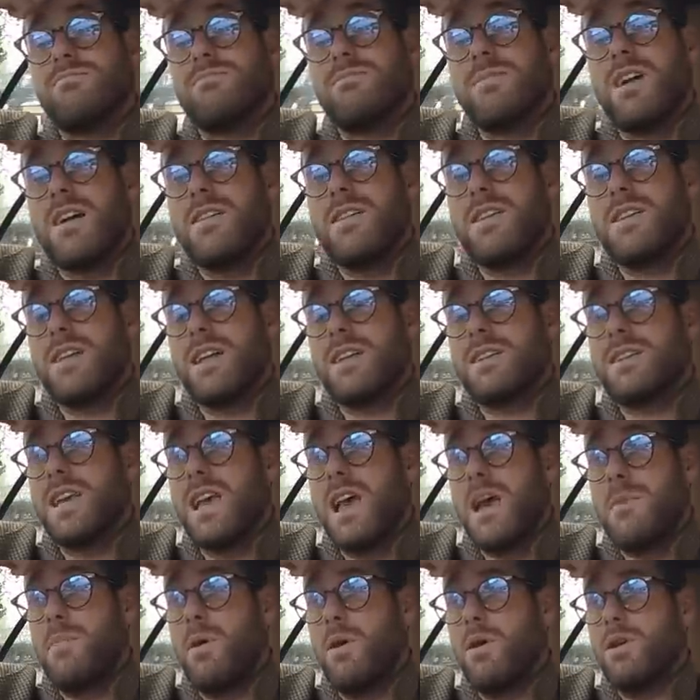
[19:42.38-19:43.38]
I think that's
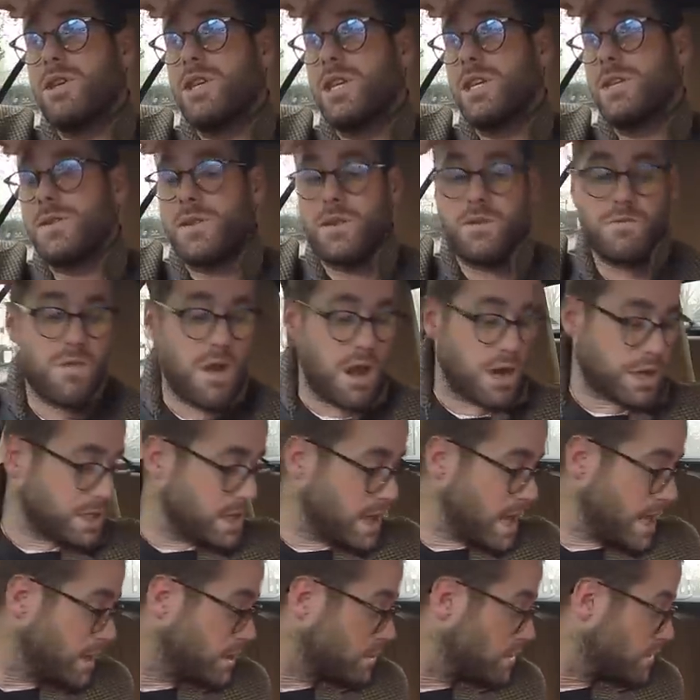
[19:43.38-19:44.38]
it. Apologies for the rush
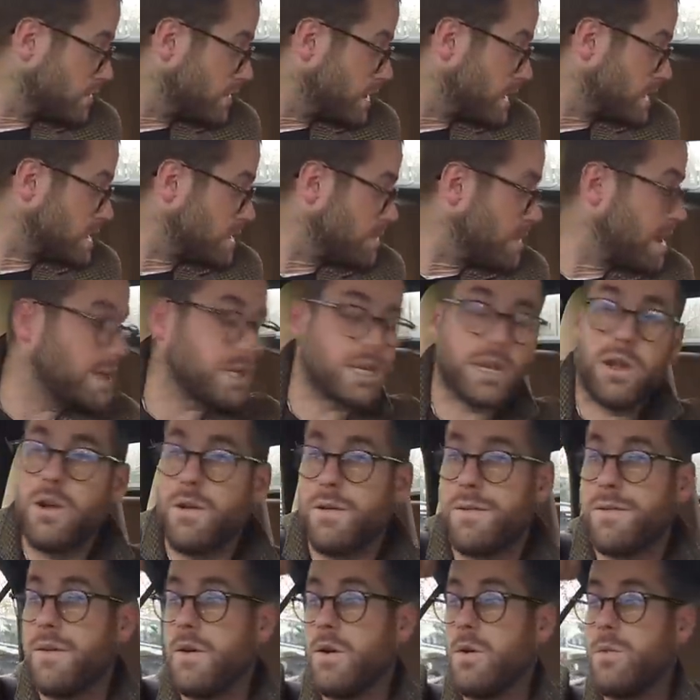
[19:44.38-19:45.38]
nature of this. I'm actually
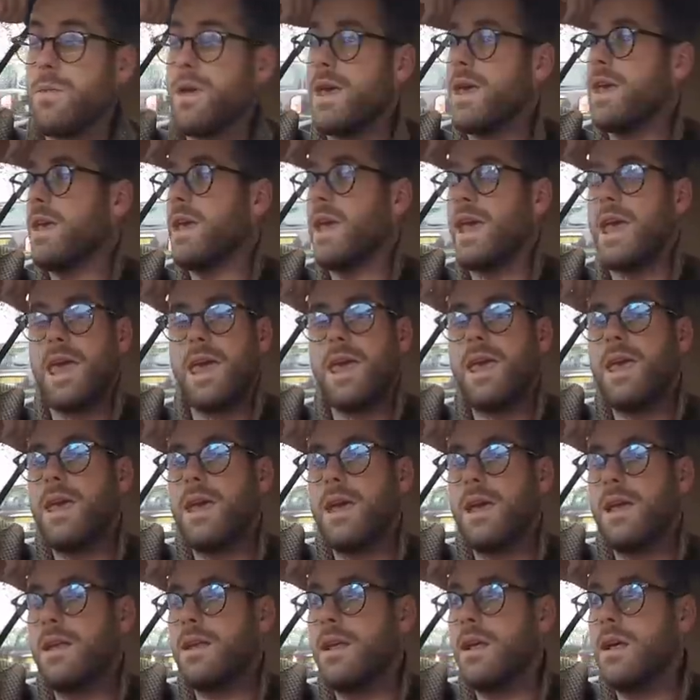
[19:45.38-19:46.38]
off filming
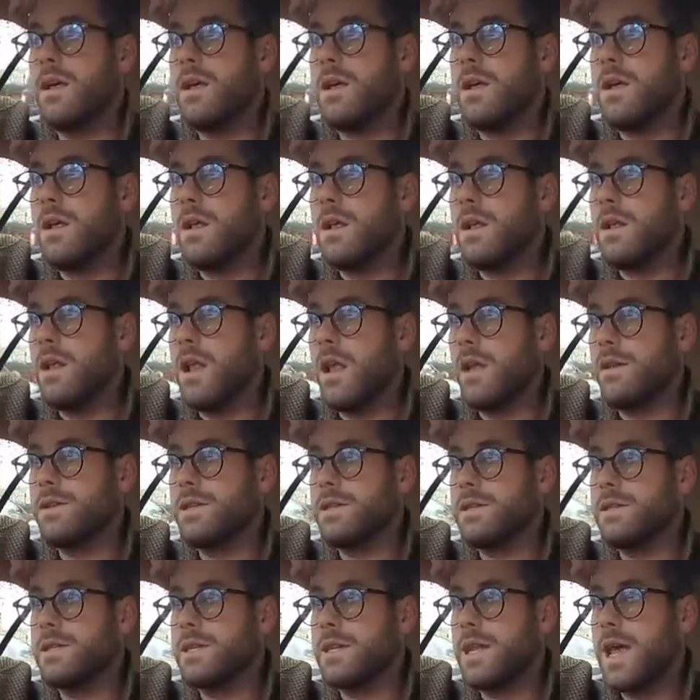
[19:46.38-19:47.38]
in
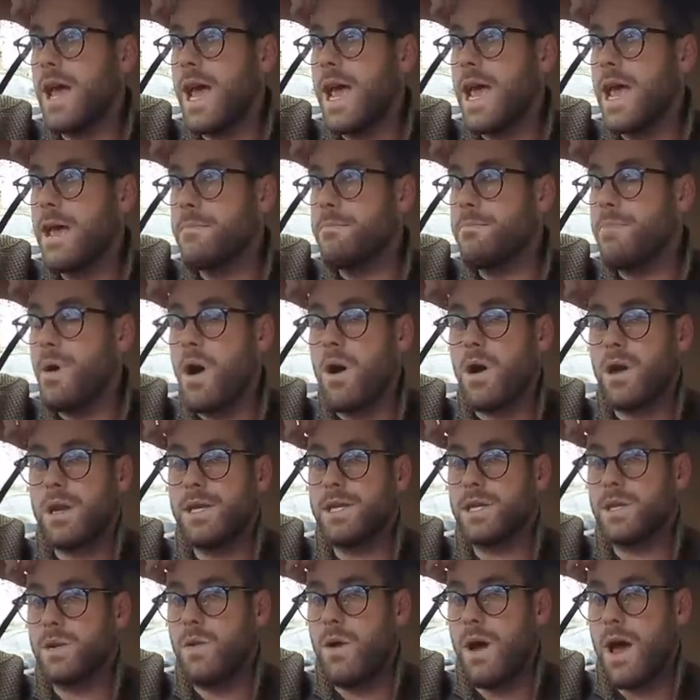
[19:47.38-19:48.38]
London today, Berkeley
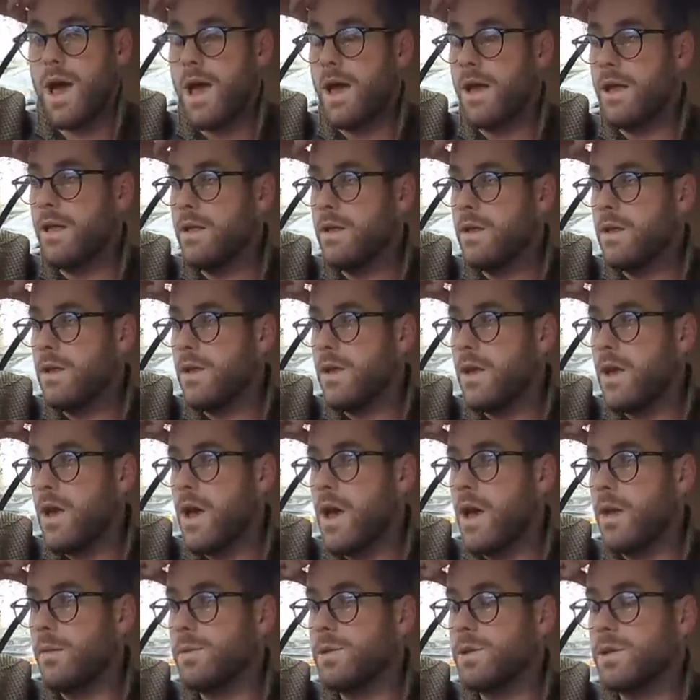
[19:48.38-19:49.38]
Square.
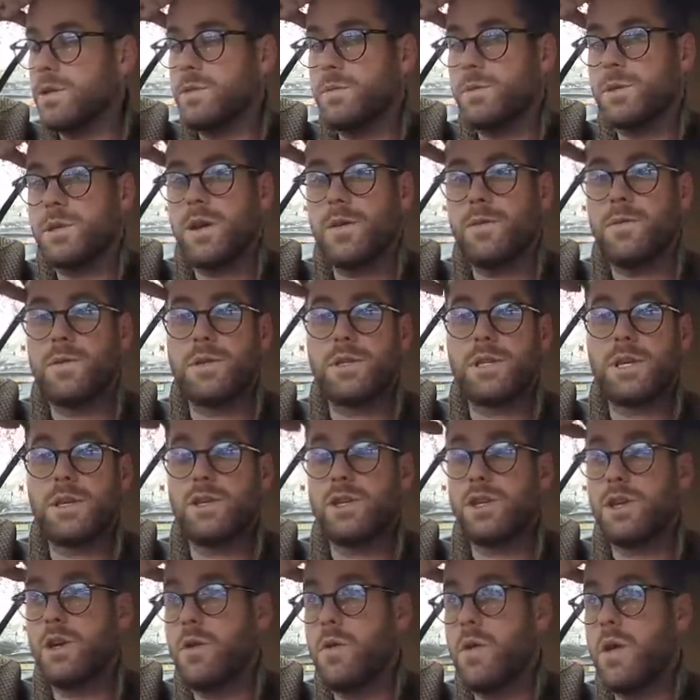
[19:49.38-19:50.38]
I'm doing some stuff with
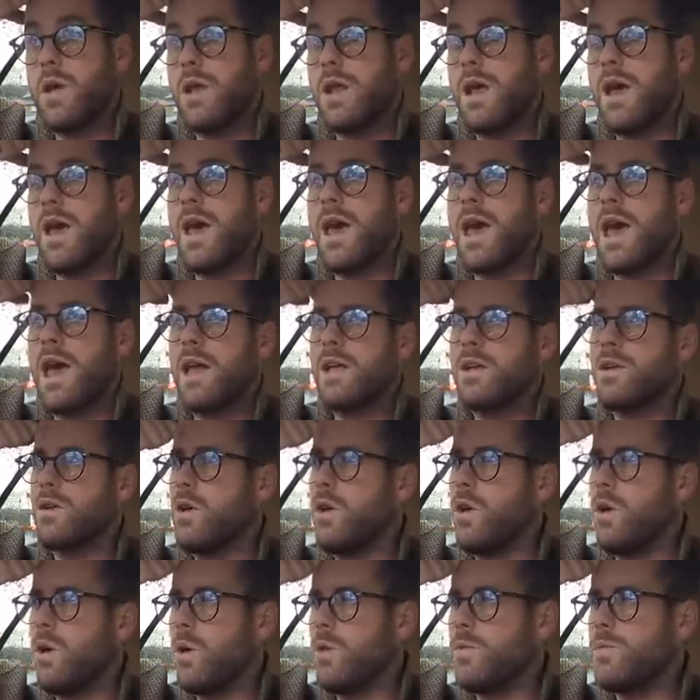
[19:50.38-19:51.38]
Centurion ahead
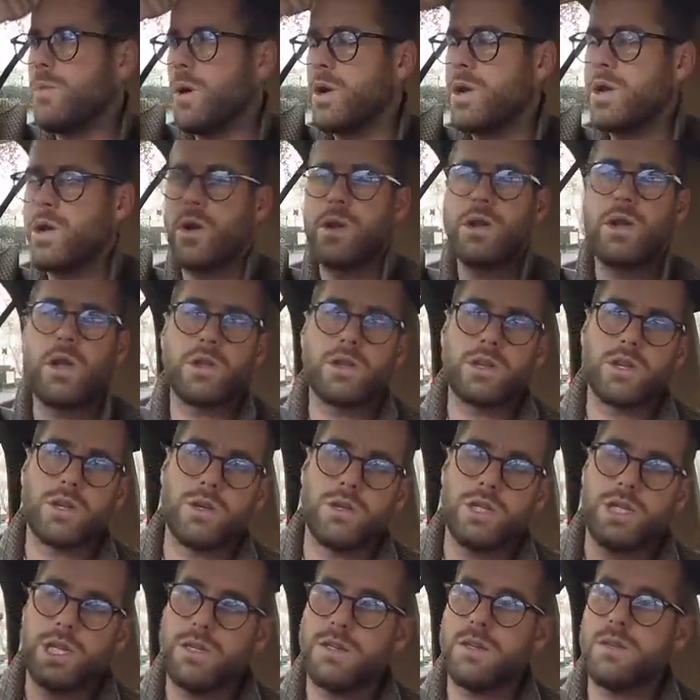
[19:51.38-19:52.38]
of my
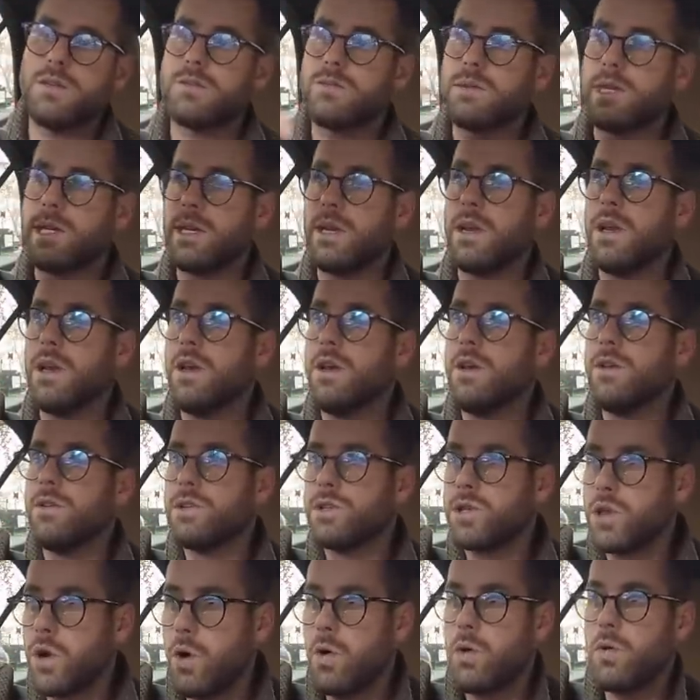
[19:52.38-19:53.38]
992 GT3
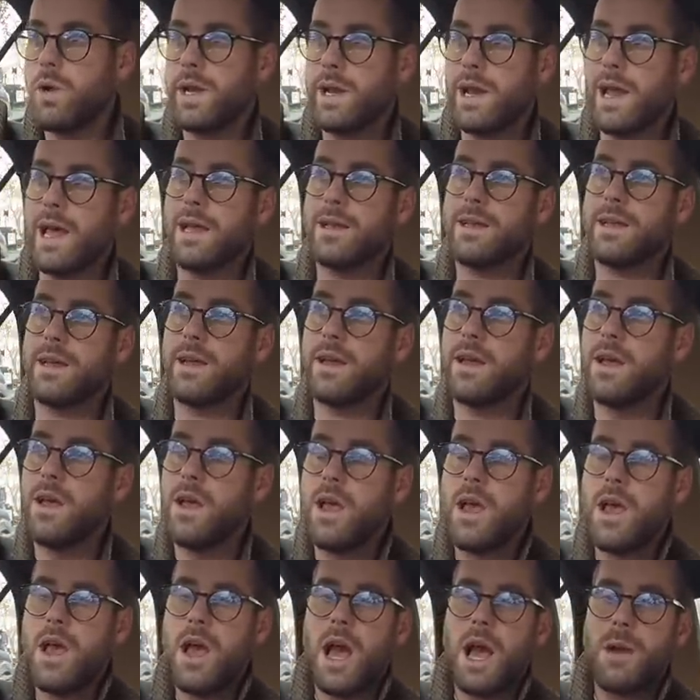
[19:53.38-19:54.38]
touring landing.
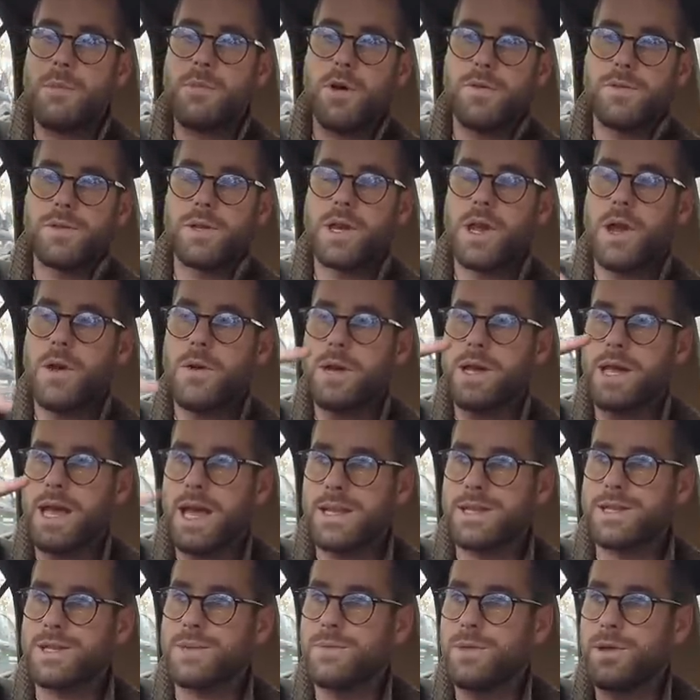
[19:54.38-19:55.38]
I'm off to go and
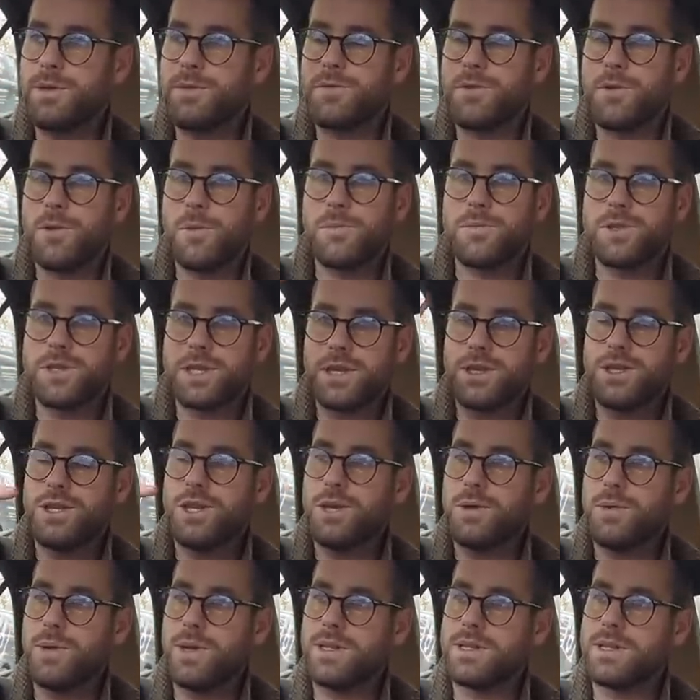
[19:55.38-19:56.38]
get something from Centurion.